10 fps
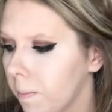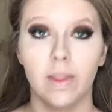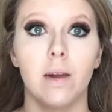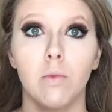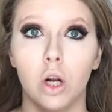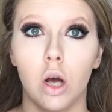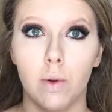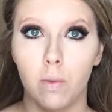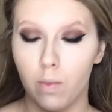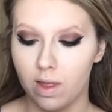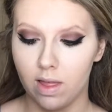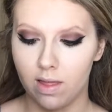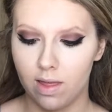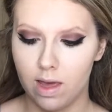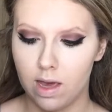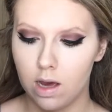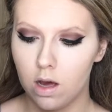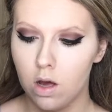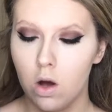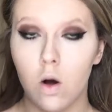Then I'm going to go in with the
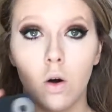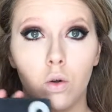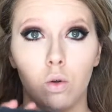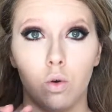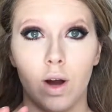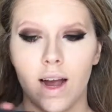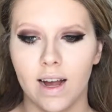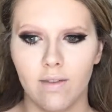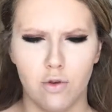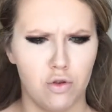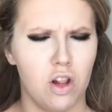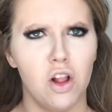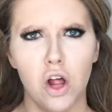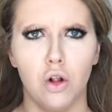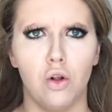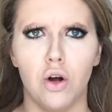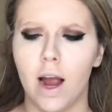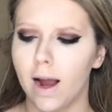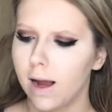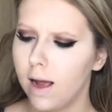Lorac. I've used a lot of
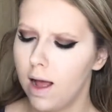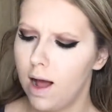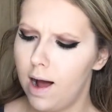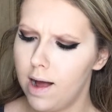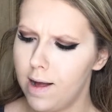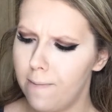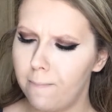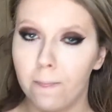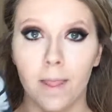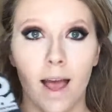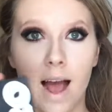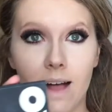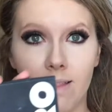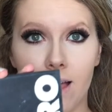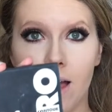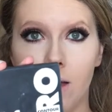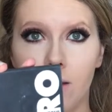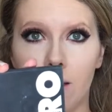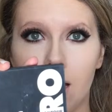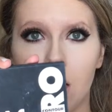Lorac. Highlight,
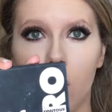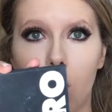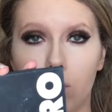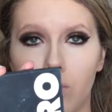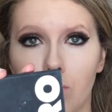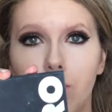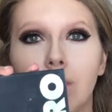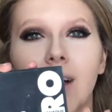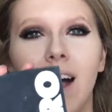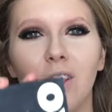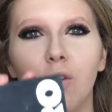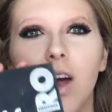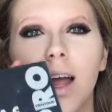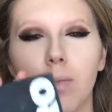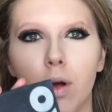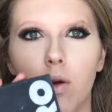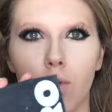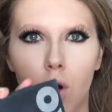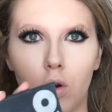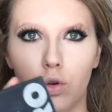like contour, Lorac Pro
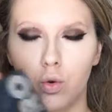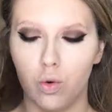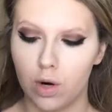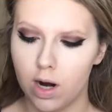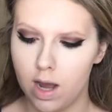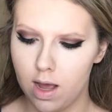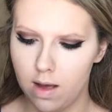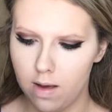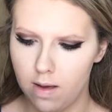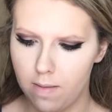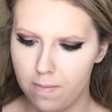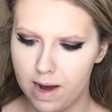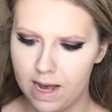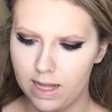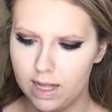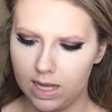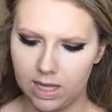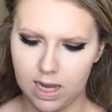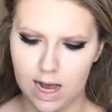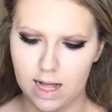Contour palette.
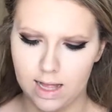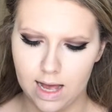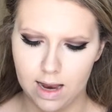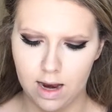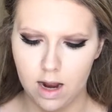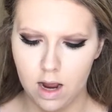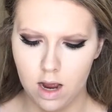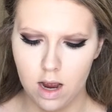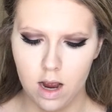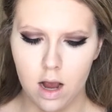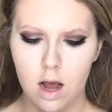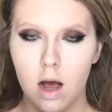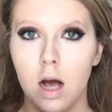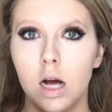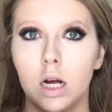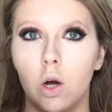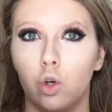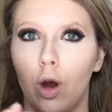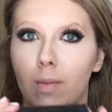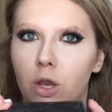It's a highlight and
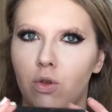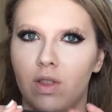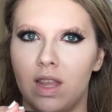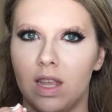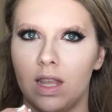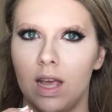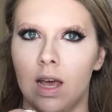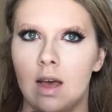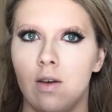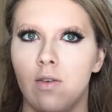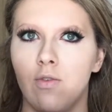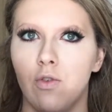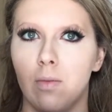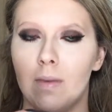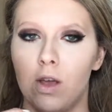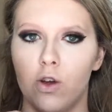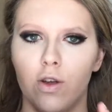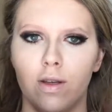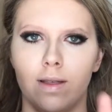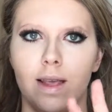contour. I've been using this for the mirror
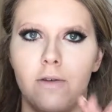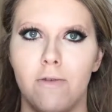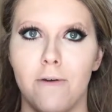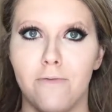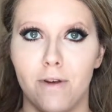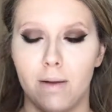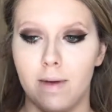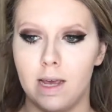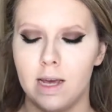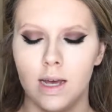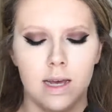sitting right in front of me.